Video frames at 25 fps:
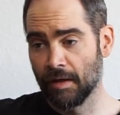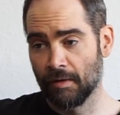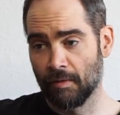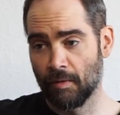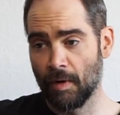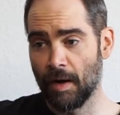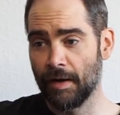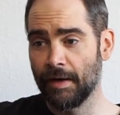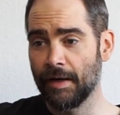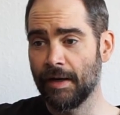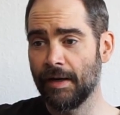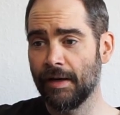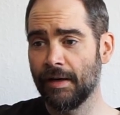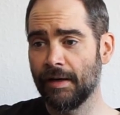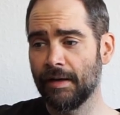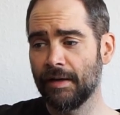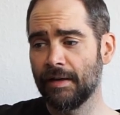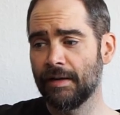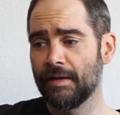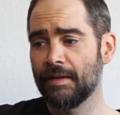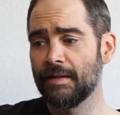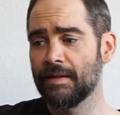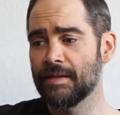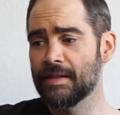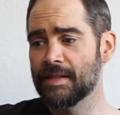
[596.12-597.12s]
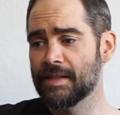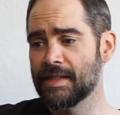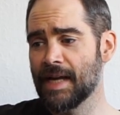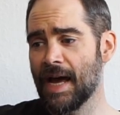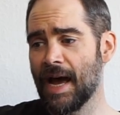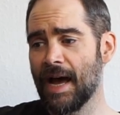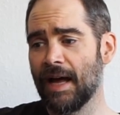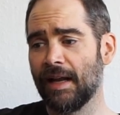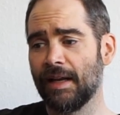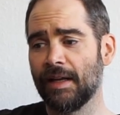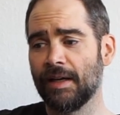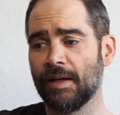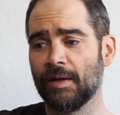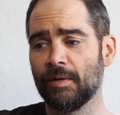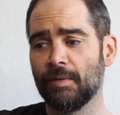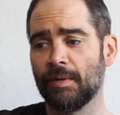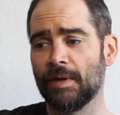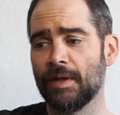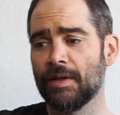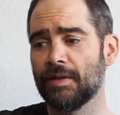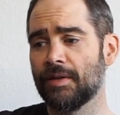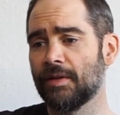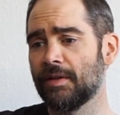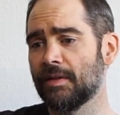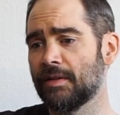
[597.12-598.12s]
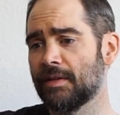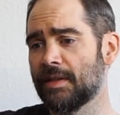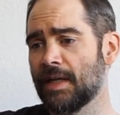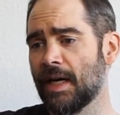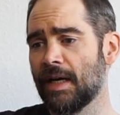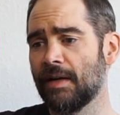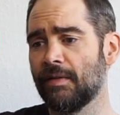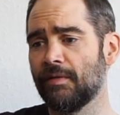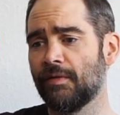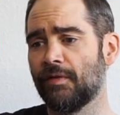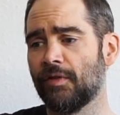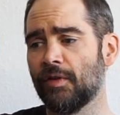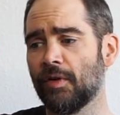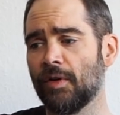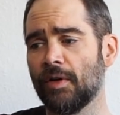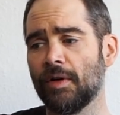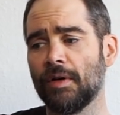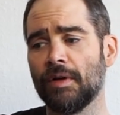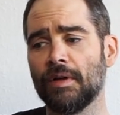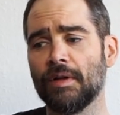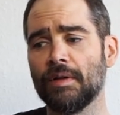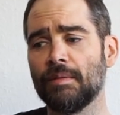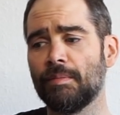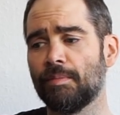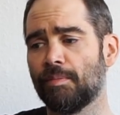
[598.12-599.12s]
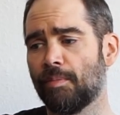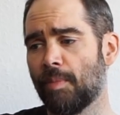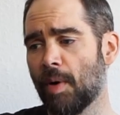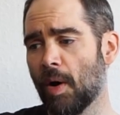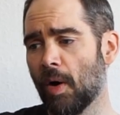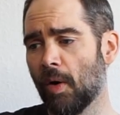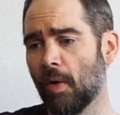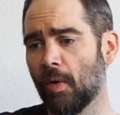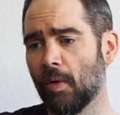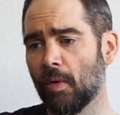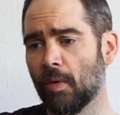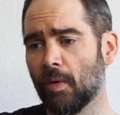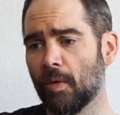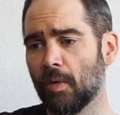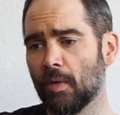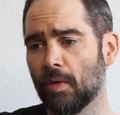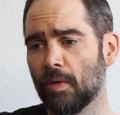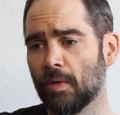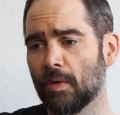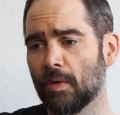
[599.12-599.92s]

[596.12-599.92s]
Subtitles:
Run here, Sally, with a 10-foot pole.